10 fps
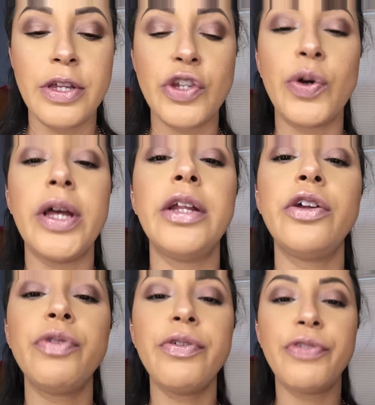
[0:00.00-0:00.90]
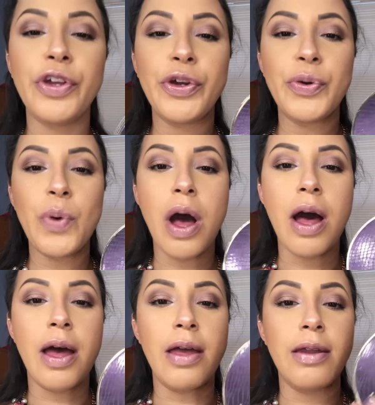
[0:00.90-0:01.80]
So a little review
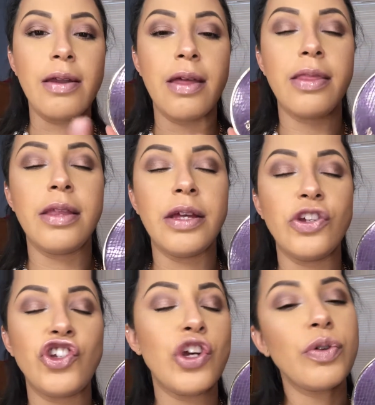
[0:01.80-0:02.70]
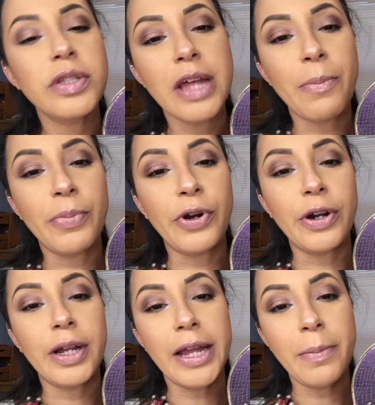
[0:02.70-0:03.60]
on the
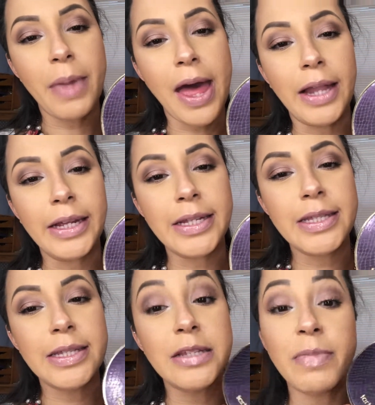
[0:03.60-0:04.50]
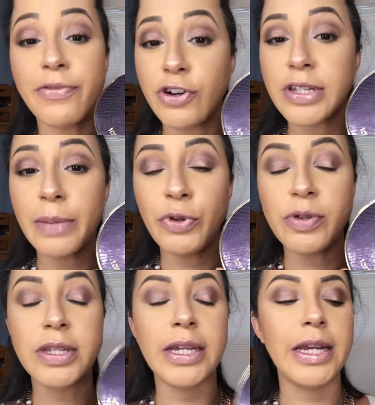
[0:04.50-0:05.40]
Showstopper clay palettes. It's my first time
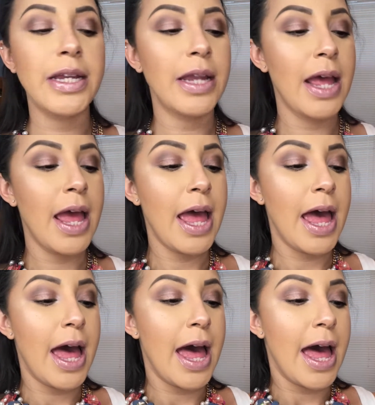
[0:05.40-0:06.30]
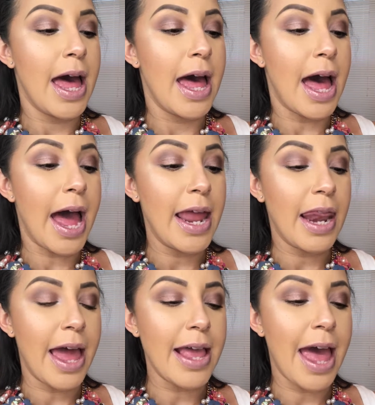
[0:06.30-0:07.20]
using it. I
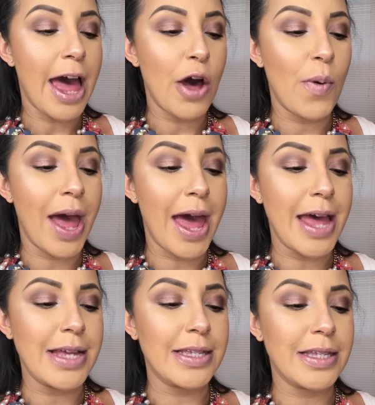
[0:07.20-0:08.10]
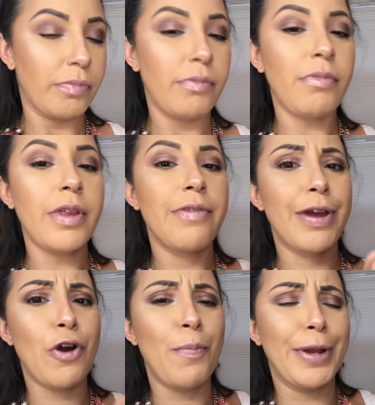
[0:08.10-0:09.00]
like how it has, if
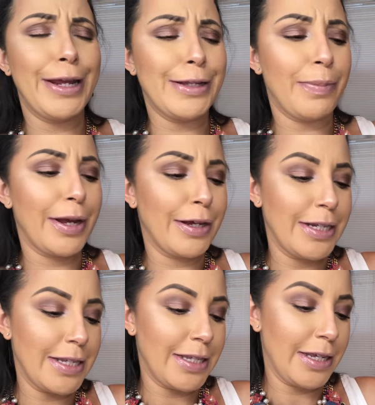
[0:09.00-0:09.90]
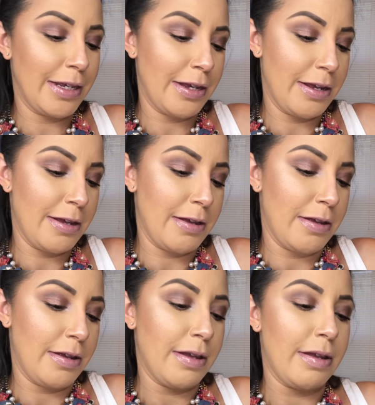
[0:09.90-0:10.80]
I can open it, oh my goodness.
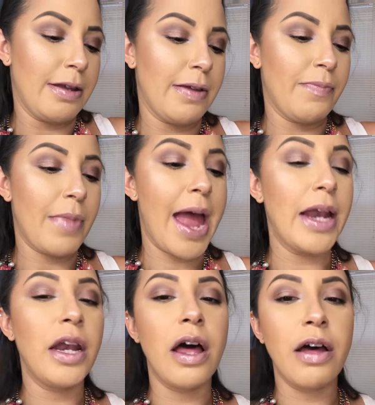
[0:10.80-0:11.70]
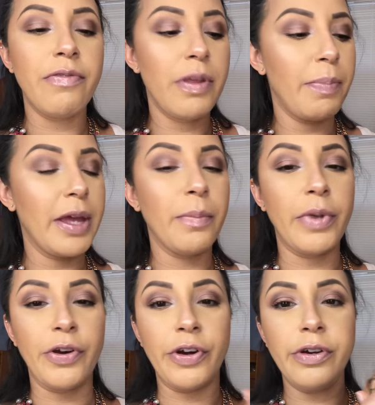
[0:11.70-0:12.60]
I love the big
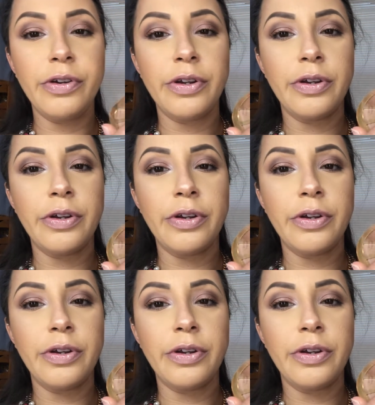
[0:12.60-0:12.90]
mirror.